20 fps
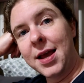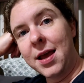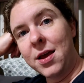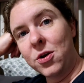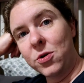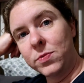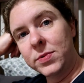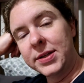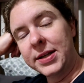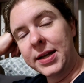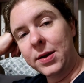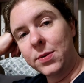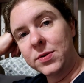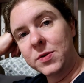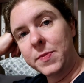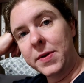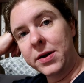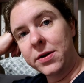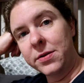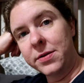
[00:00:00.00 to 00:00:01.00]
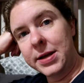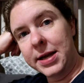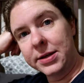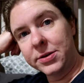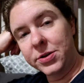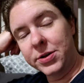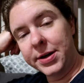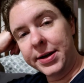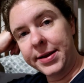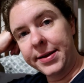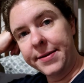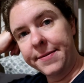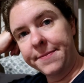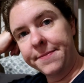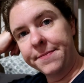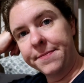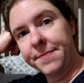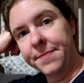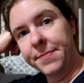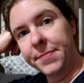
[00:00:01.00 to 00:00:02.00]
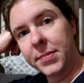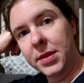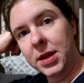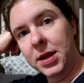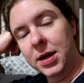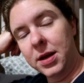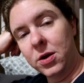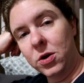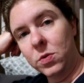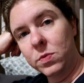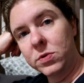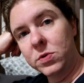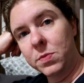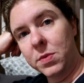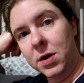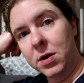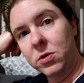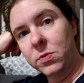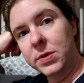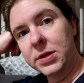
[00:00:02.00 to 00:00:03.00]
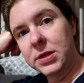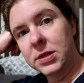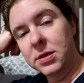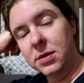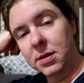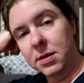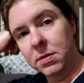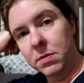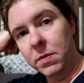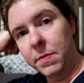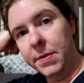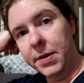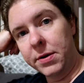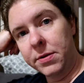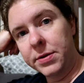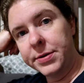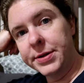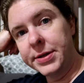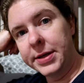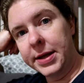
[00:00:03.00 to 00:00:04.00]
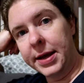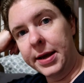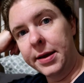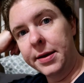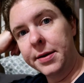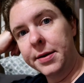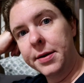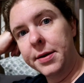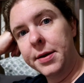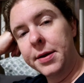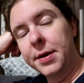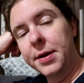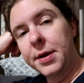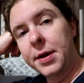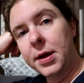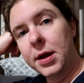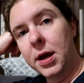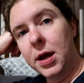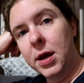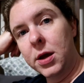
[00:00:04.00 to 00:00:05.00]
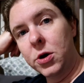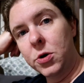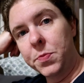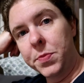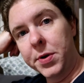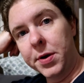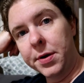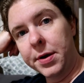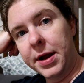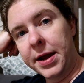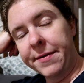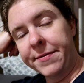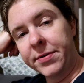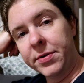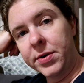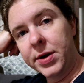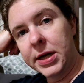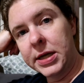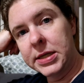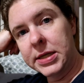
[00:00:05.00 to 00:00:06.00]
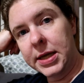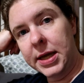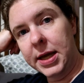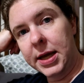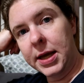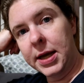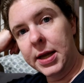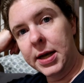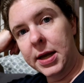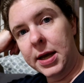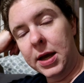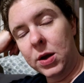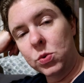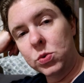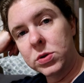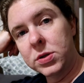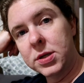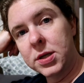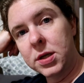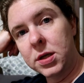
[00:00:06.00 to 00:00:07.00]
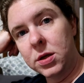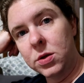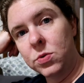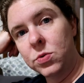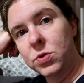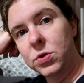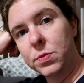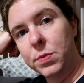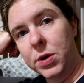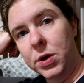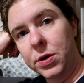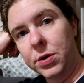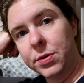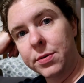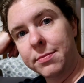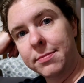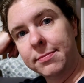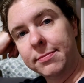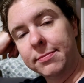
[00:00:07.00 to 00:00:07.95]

I hope today was better than yesterday and I hope tomorrow will be just a little bit better than today. I hope y'all are having a great day, and I will see you tomorrow.